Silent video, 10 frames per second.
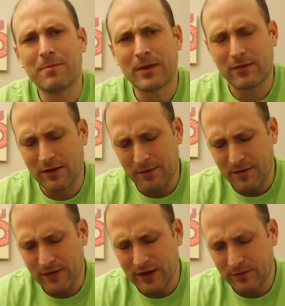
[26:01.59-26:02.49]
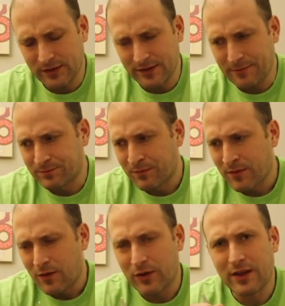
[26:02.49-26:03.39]
I forget what to say.
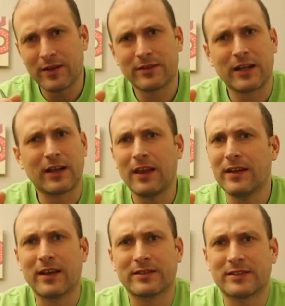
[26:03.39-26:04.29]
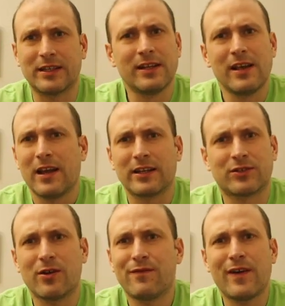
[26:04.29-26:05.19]
But I think
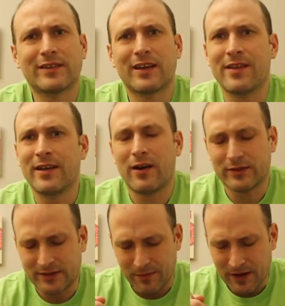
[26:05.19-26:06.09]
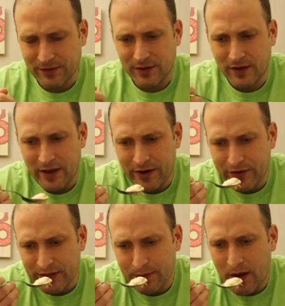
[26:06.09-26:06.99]
certain facts, I think sometimes
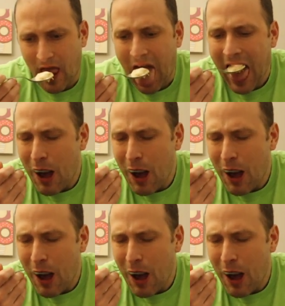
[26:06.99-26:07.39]
hilarious, but